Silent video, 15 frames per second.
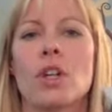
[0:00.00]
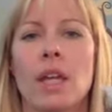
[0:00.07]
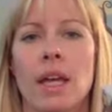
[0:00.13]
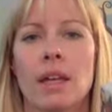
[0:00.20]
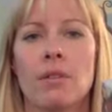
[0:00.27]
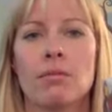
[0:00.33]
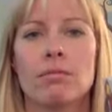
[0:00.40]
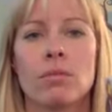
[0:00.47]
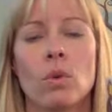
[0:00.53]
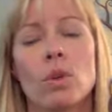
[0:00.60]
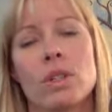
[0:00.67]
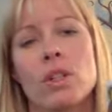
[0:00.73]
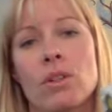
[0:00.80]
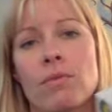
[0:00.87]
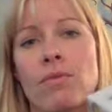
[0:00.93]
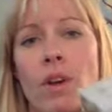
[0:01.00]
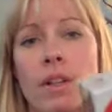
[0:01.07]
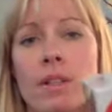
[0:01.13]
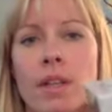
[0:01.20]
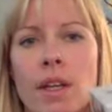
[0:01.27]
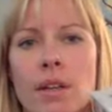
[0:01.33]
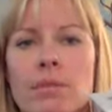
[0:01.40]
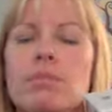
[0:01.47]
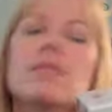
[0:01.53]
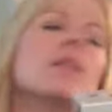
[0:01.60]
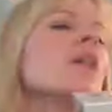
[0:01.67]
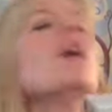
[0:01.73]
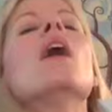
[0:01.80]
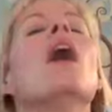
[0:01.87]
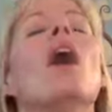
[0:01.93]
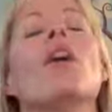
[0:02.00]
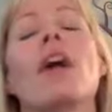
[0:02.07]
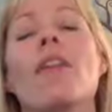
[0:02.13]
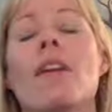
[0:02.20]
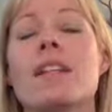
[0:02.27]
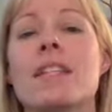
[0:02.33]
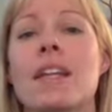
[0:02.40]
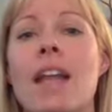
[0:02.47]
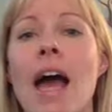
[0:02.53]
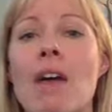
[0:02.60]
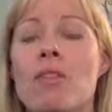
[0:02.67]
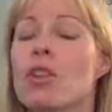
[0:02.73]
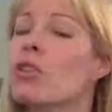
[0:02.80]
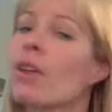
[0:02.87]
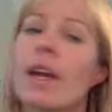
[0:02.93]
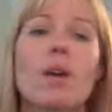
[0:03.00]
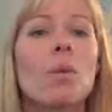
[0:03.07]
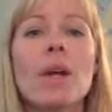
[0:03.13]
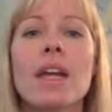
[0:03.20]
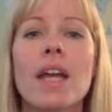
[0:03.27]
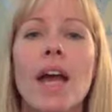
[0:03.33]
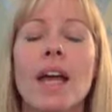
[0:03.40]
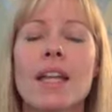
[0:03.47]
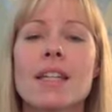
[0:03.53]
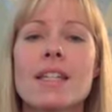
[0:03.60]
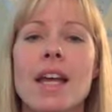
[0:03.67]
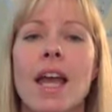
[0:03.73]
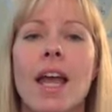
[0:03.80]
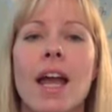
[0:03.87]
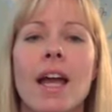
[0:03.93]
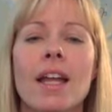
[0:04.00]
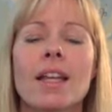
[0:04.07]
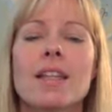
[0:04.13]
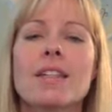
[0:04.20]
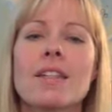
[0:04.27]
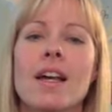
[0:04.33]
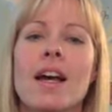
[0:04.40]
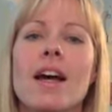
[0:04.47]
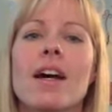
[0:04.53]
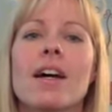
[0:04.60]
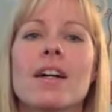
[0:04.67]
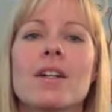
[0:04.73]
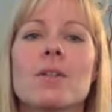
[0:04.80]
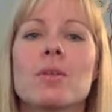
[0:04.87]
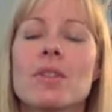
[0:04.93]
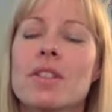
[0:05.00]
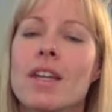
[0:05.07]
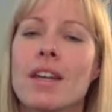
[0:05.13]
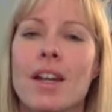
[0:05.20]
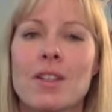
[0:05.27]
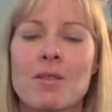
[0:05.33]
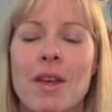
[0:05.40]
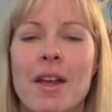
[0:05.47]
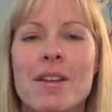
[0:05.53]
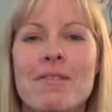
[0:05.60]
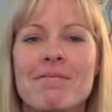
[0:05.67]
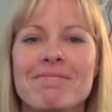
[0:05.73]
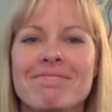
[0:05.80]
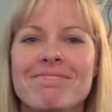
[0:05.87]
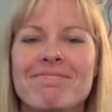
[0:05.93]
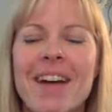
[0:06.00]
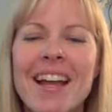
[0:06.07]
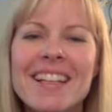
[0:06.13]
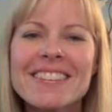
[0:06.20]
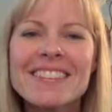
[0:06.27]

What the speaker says: kid, or your friend's kid. Okay, that's it. Have a great weekend, and we'll see you next week. Bye.